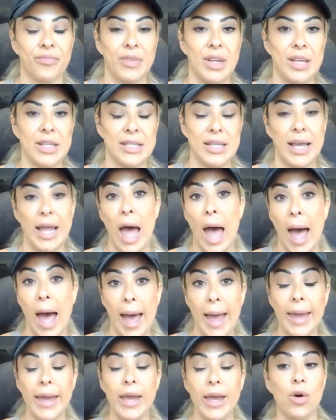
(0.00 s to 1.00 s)
Is it
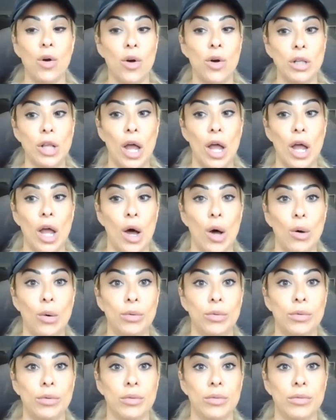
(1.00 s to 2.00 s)
high or low?
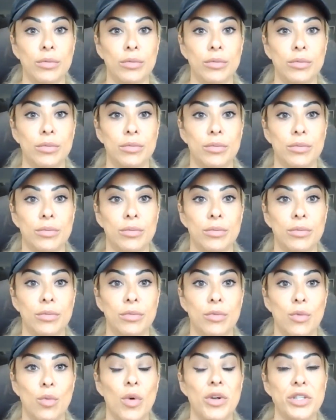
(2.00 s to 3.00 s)

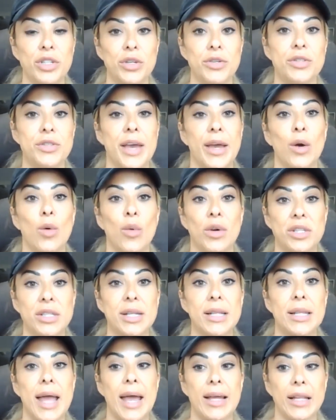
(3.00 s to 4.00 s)
What do you think? What's
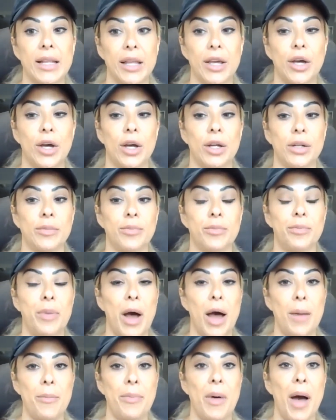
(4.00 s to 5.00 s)
the likelihood?
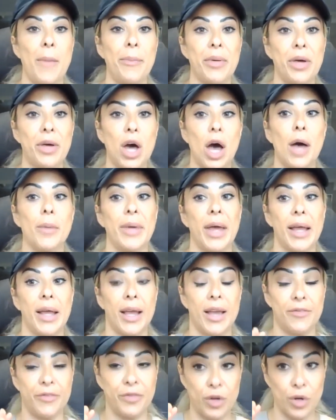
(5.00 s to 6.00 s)
Pop a comment.
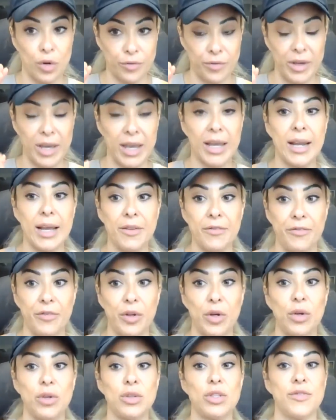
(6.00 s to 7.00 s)
If you're eating
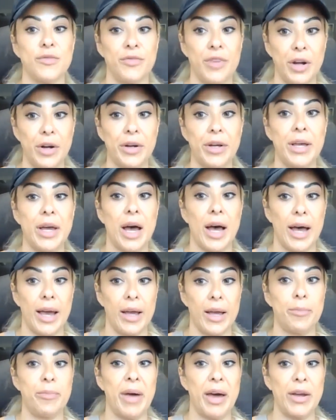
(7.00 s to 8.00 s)
foods, very high,
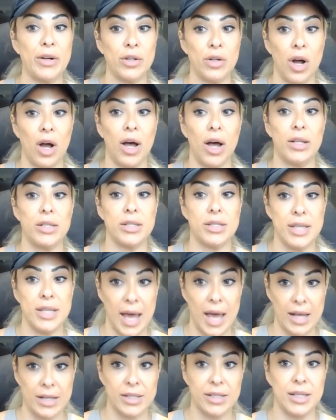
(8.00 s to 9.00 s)
better odds.
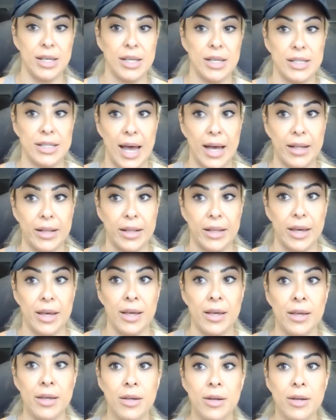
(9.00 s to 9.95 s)
Yes, exactly.